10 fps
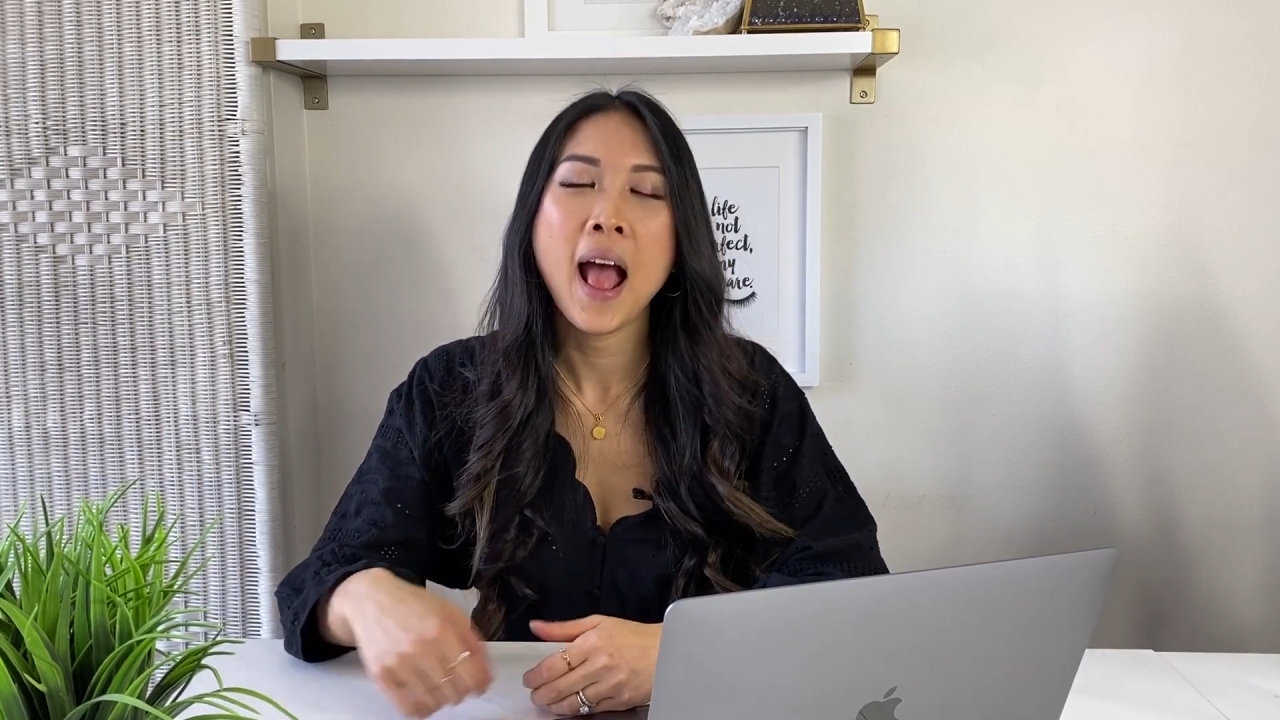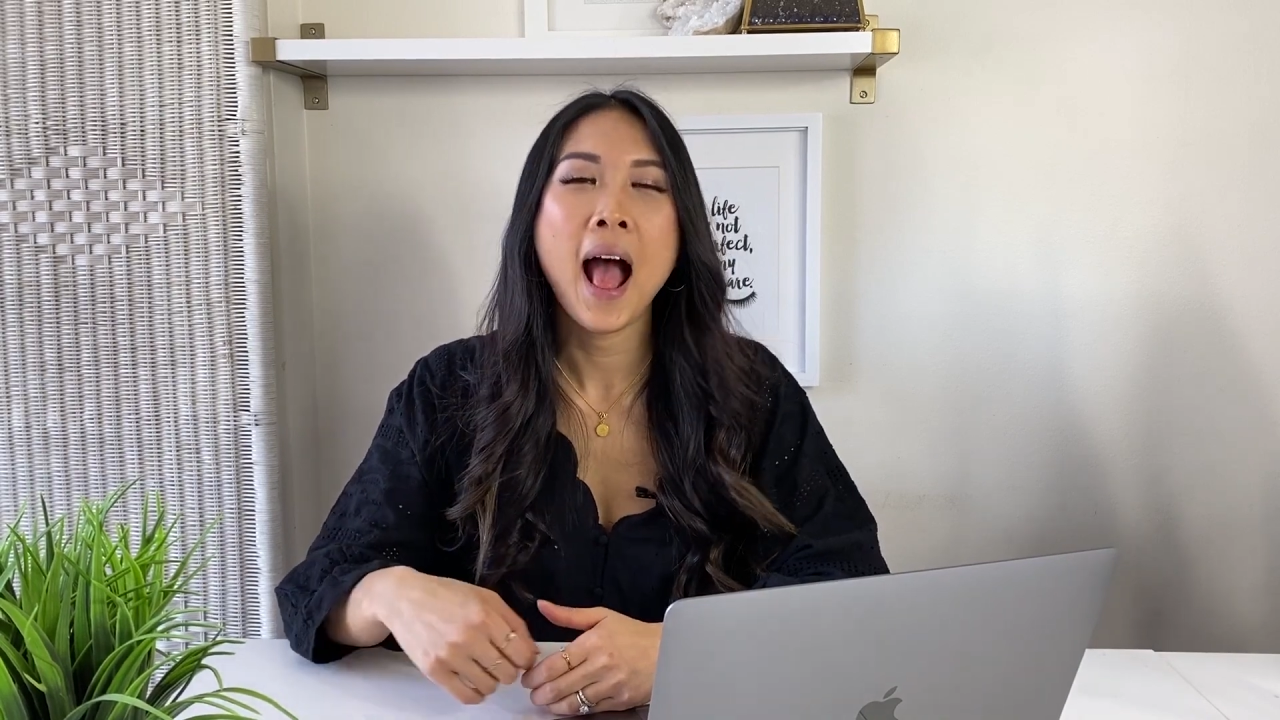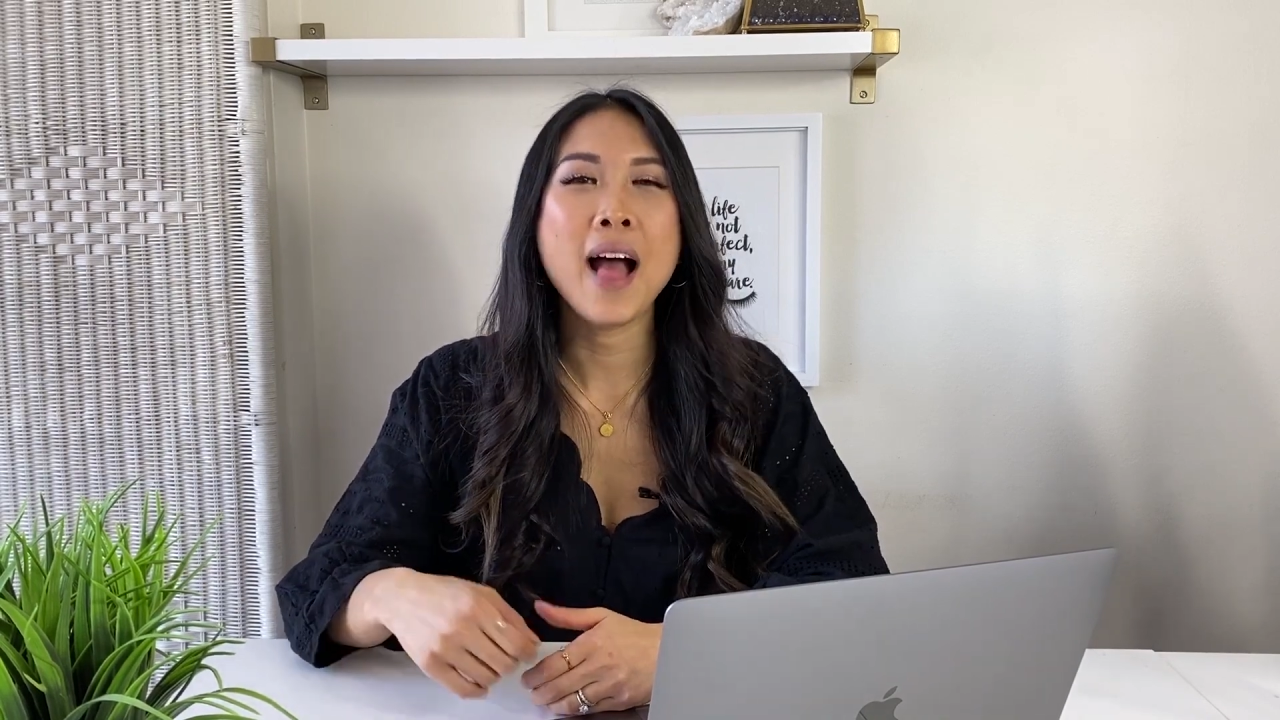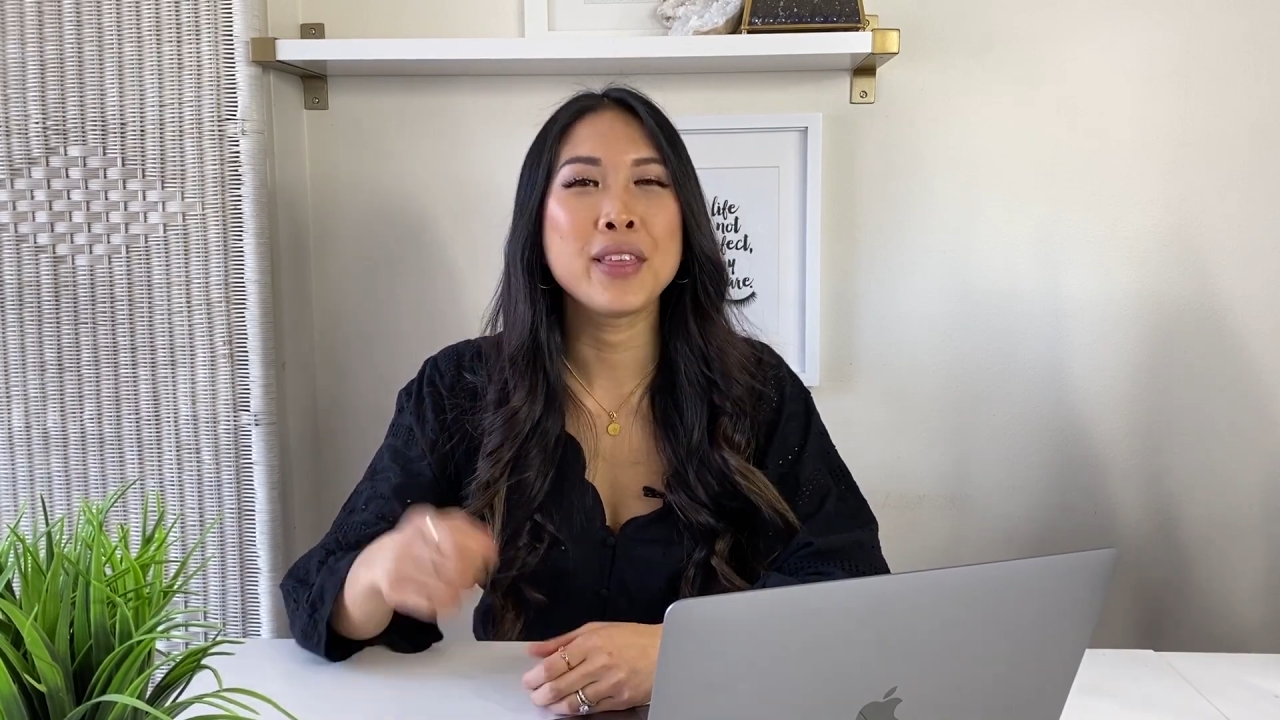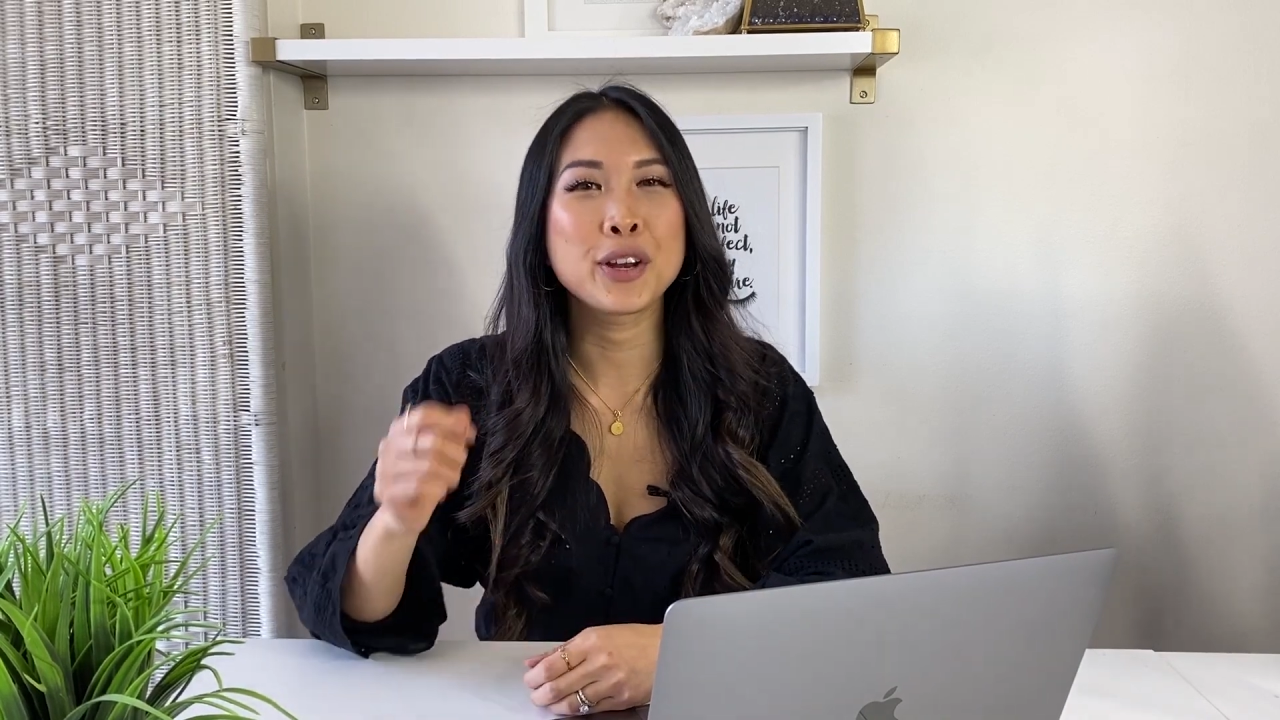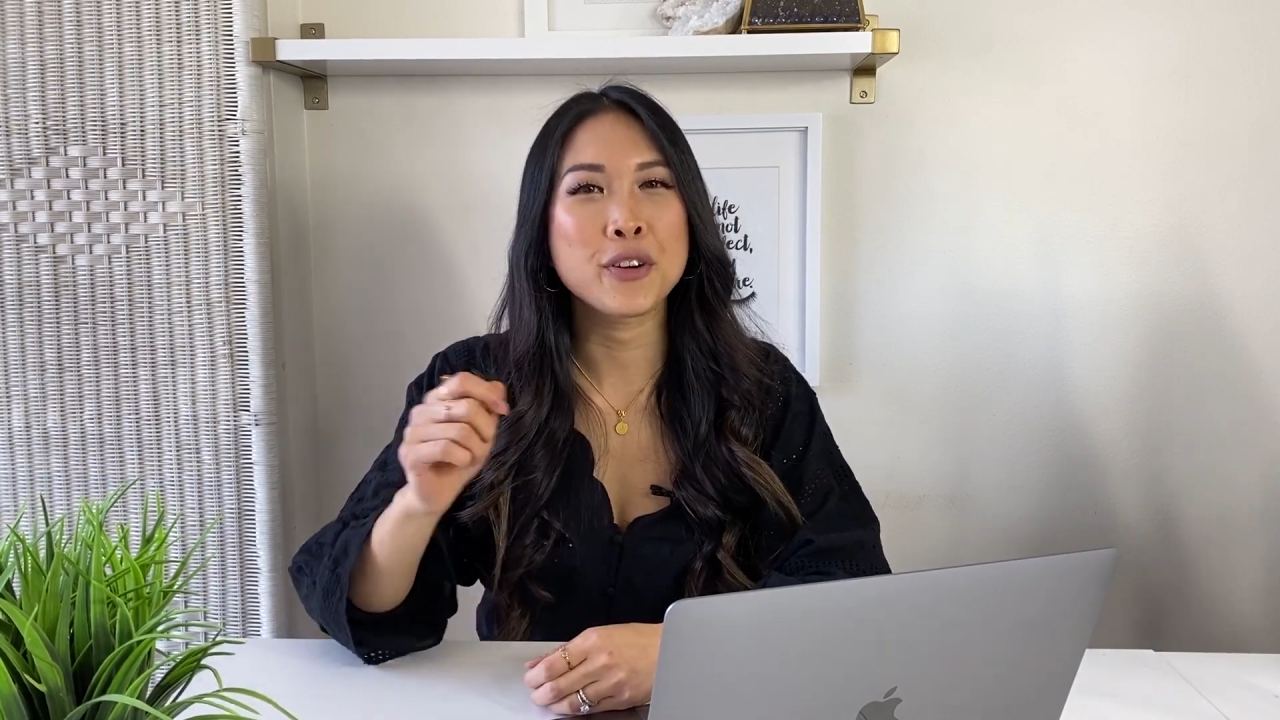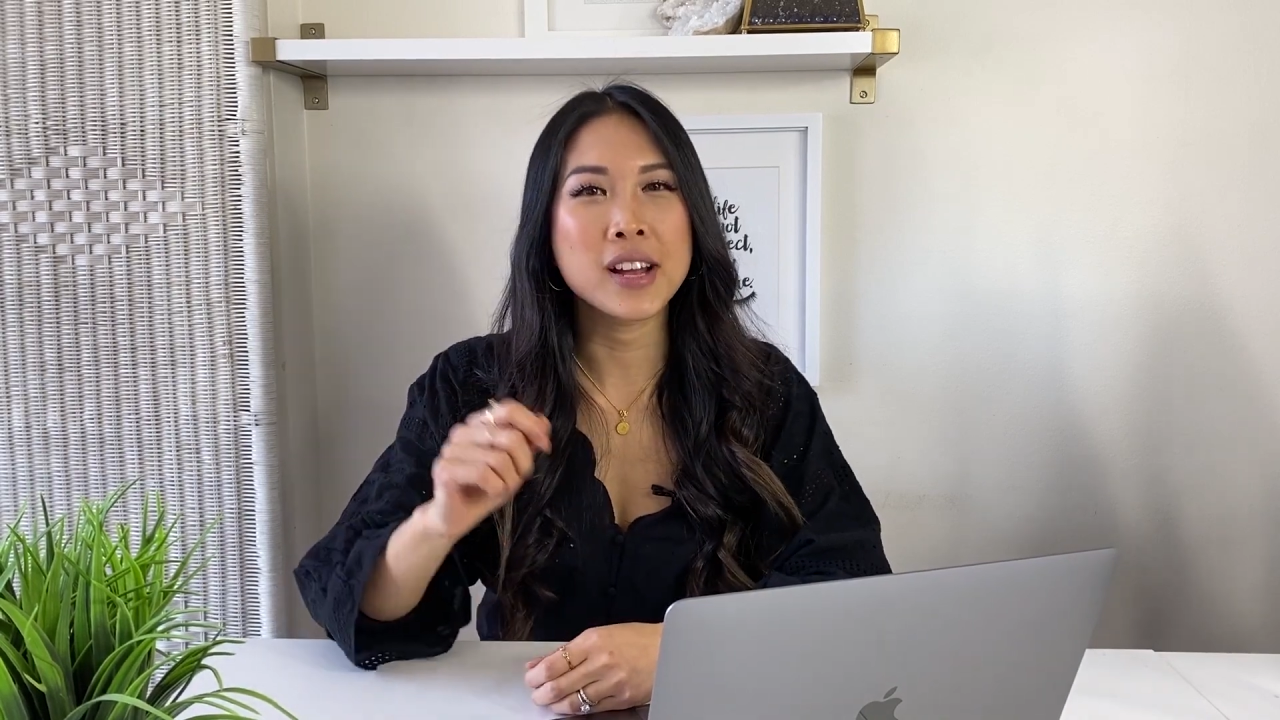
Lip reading: and then you're